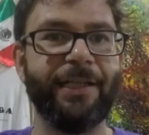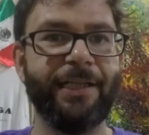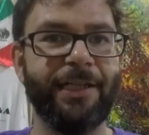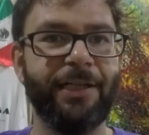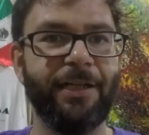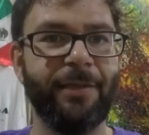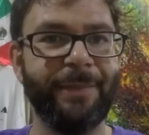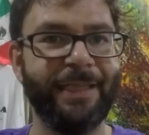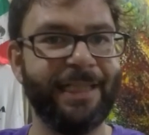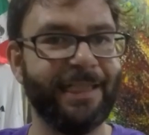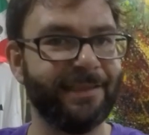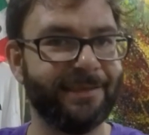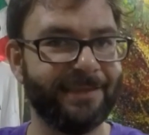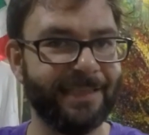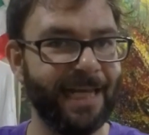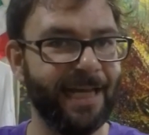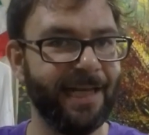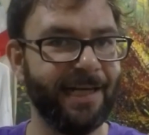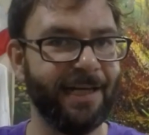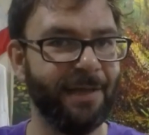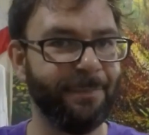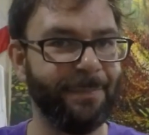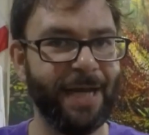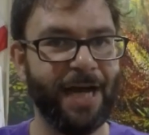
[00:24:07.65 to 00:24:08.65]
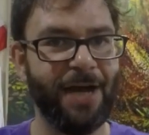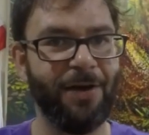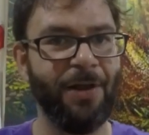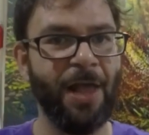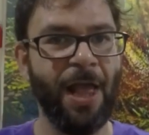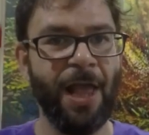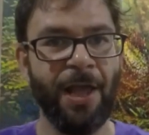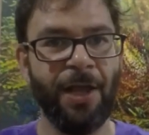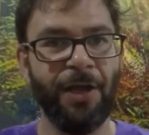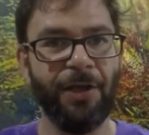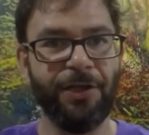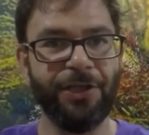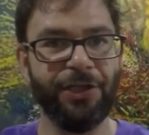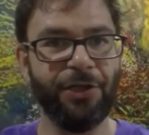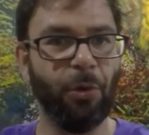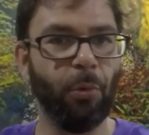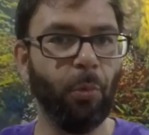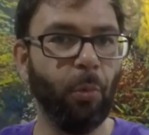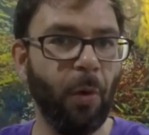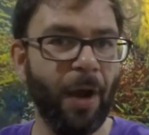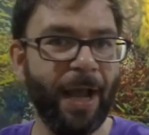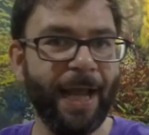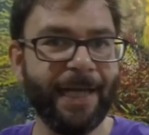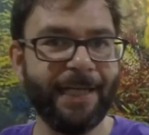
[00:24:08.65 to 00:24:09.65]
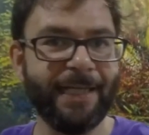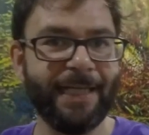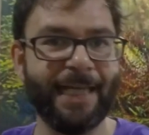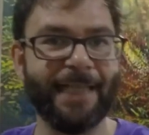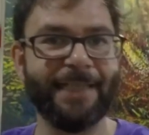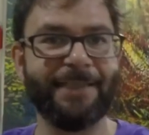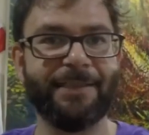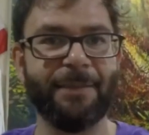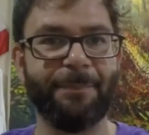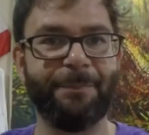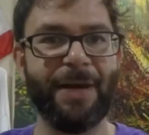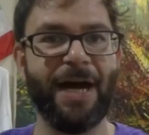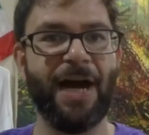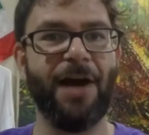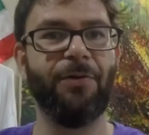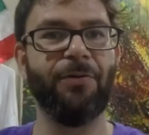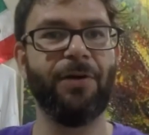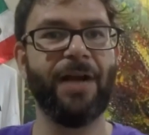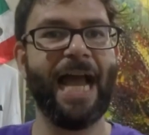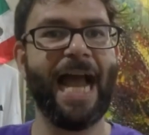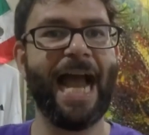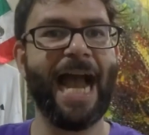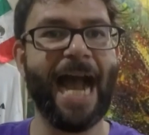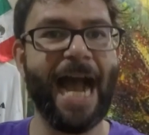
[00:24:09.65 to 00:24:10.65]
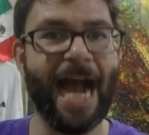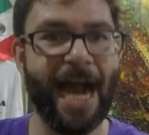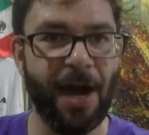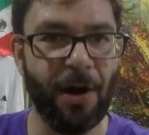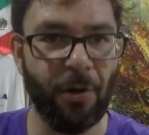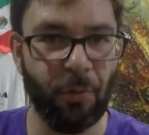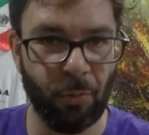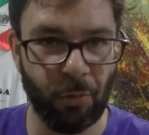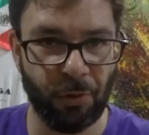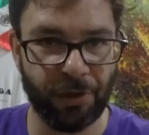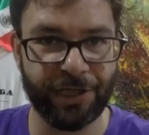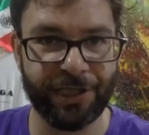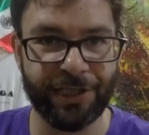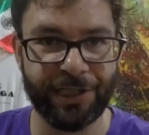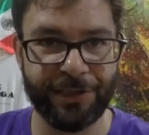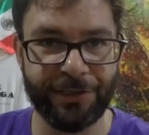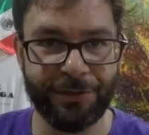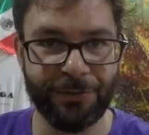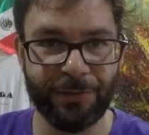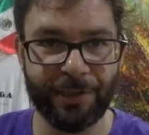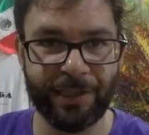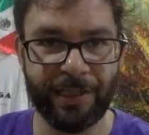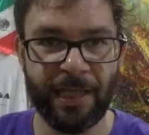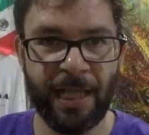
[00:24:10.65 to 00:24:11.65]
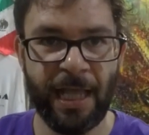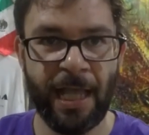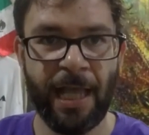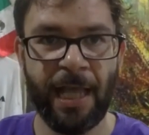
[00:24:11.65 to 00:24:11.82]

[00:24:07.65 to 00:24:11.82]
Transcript: You know what I mean? It's not about you know when; it's about how we're gonna do it.